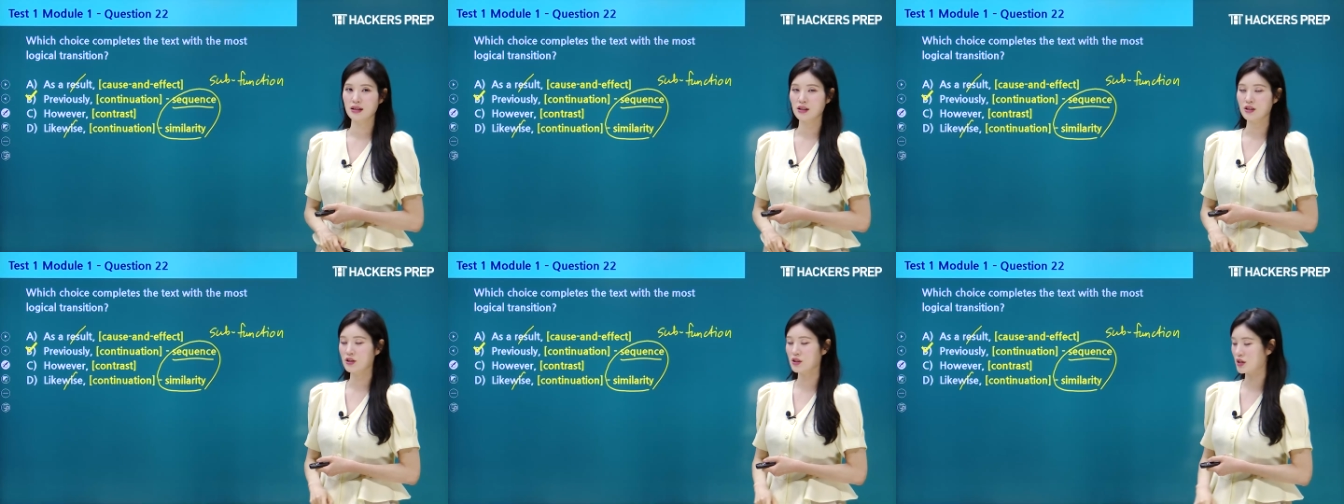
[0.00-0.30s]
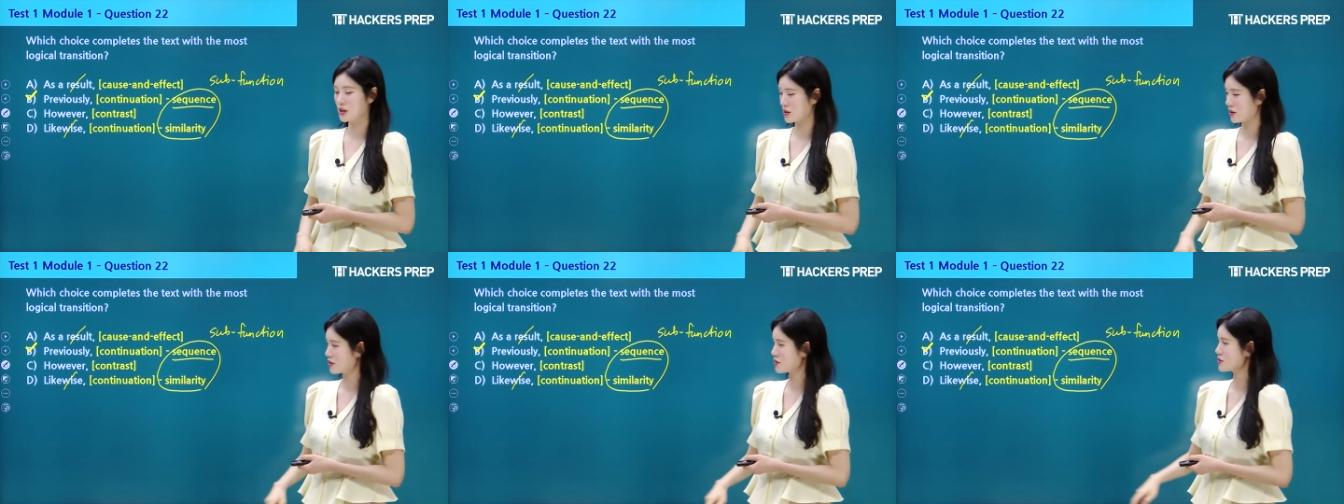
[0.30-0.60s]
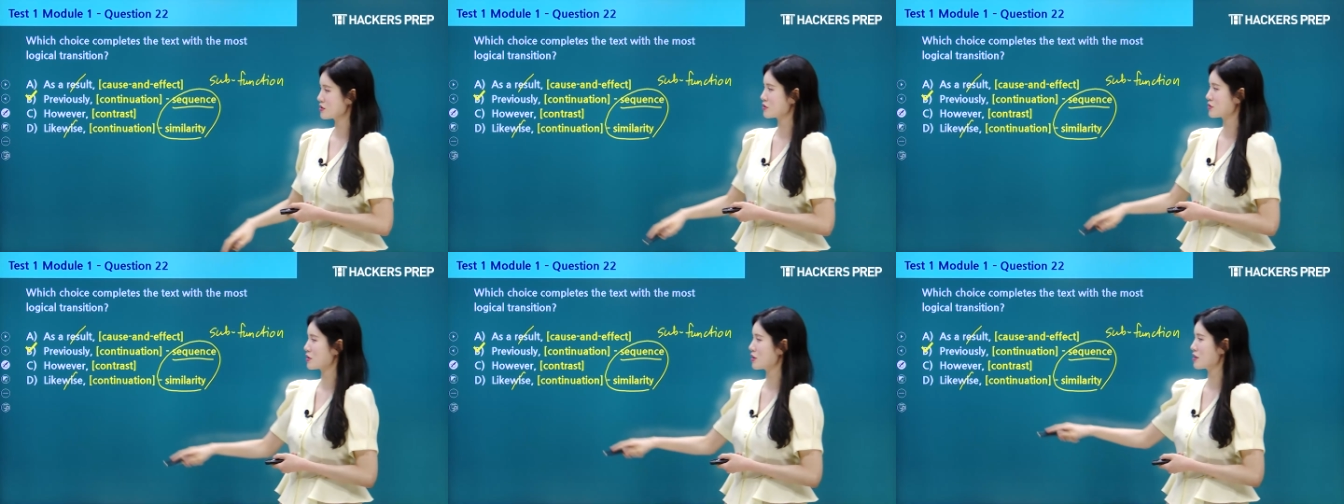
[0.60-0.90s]
You can
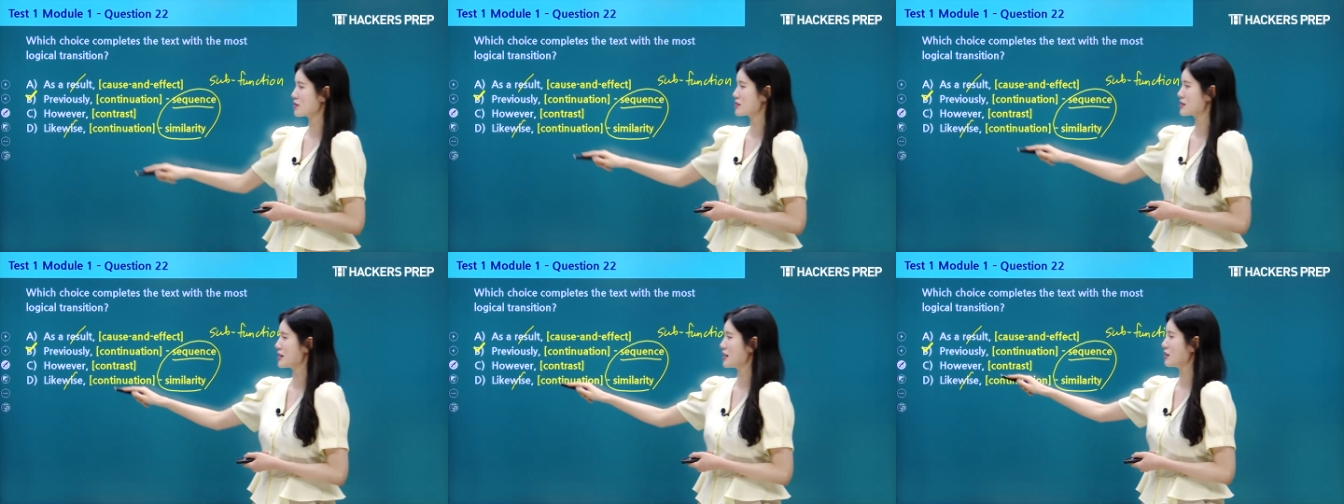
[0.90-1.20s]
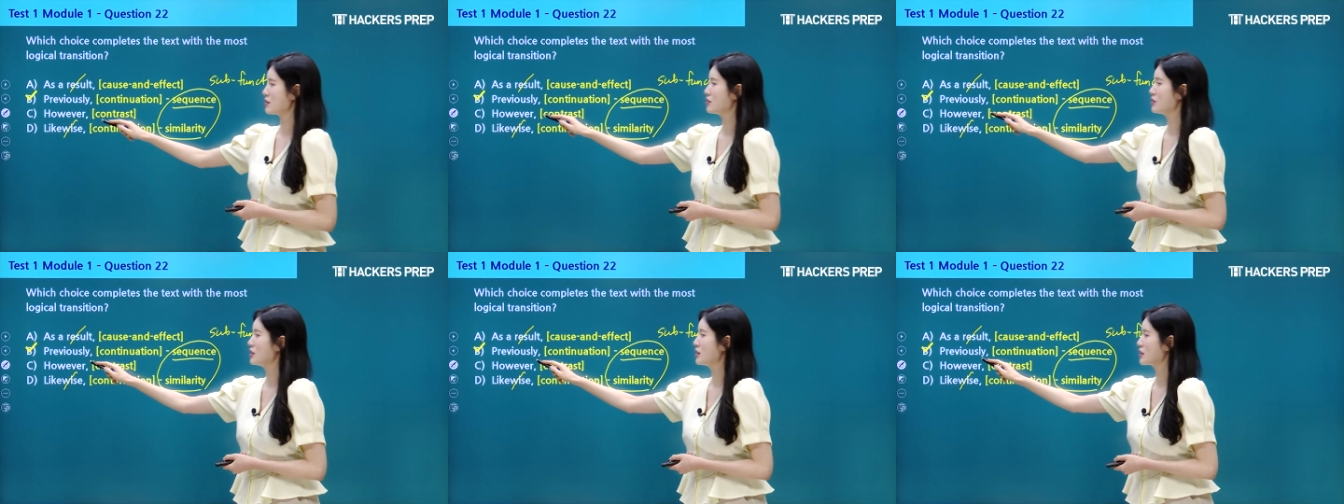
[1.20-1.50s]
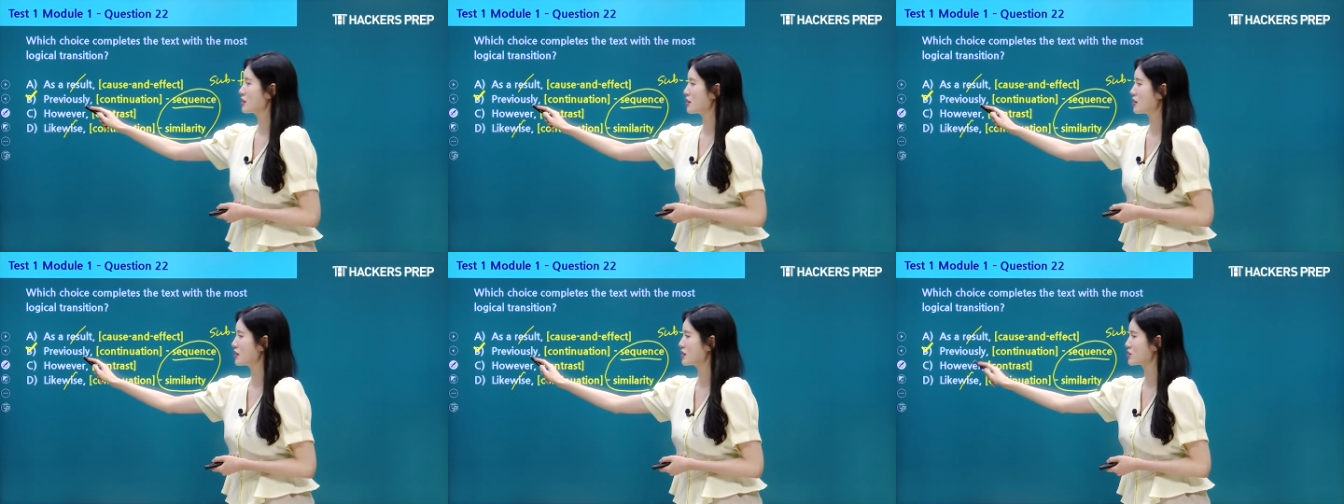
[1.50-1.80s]
also cross out
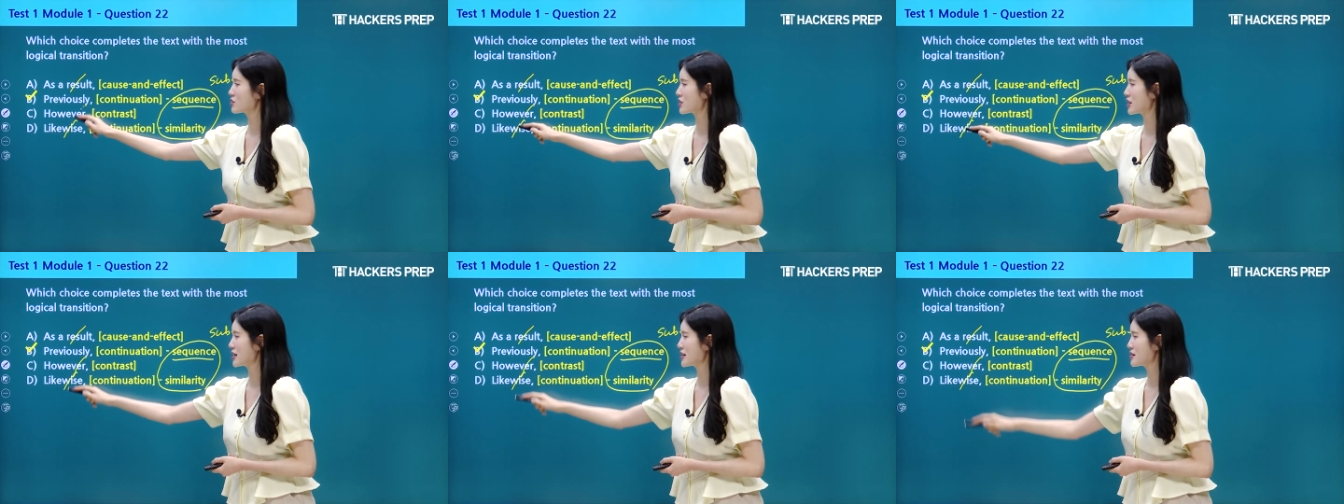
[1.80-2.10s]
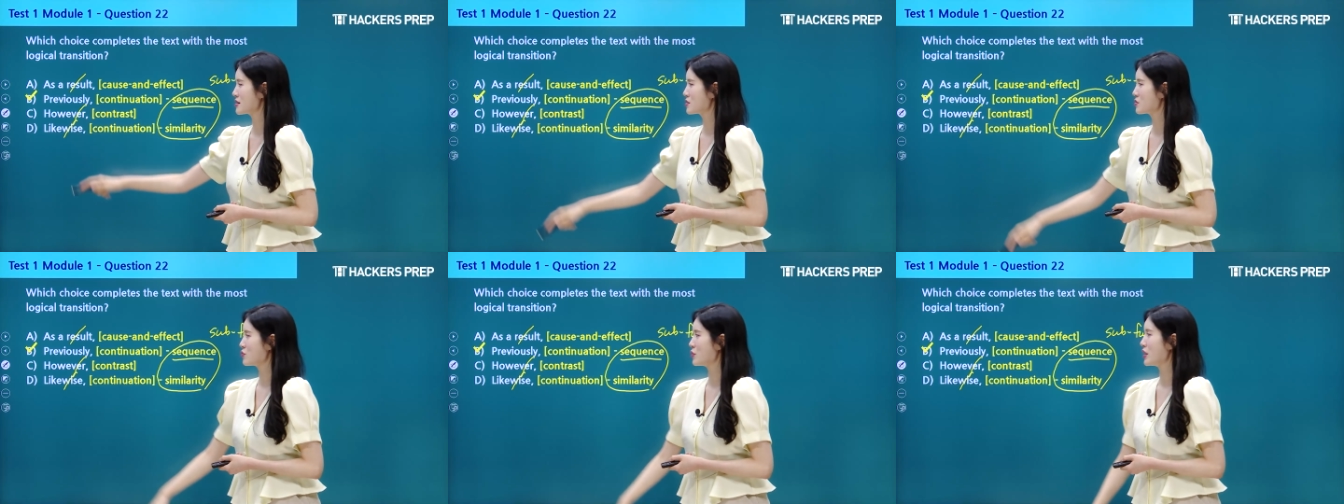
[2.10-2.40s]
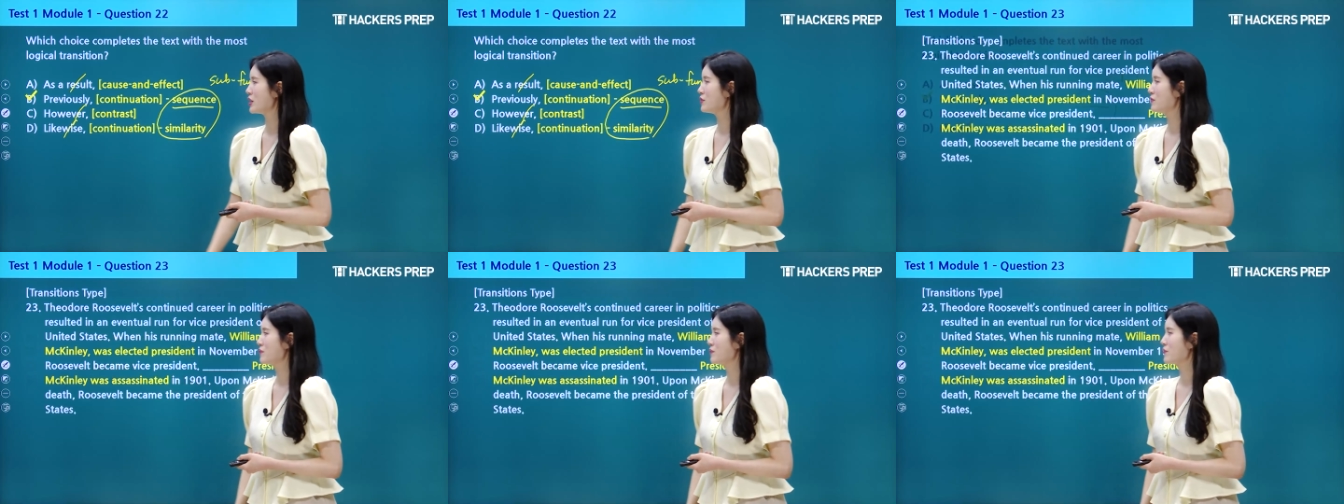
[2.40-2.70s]
contrast as
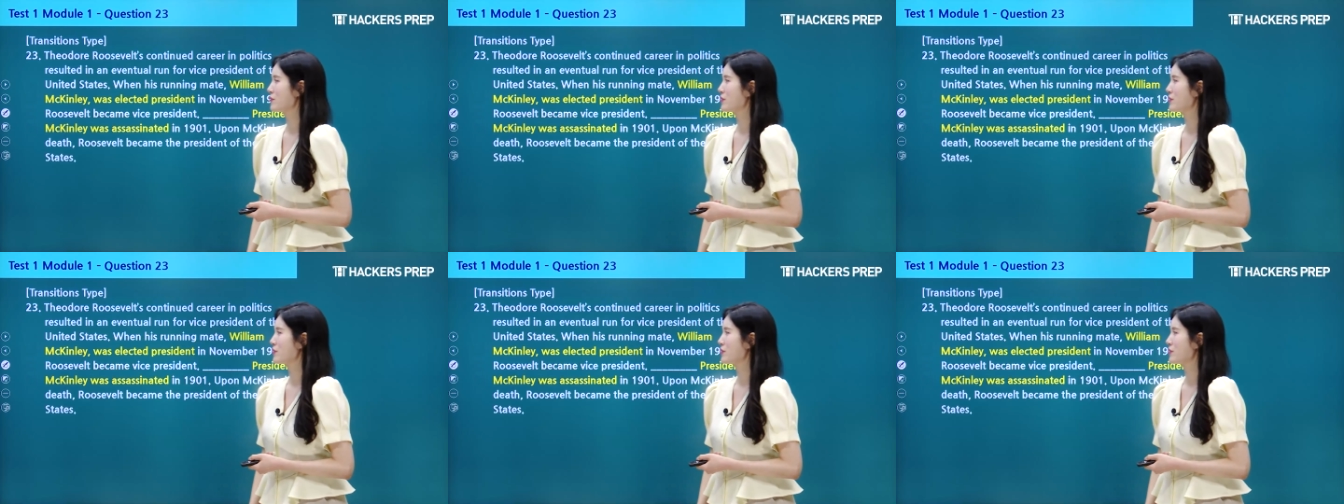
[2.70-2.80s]
well.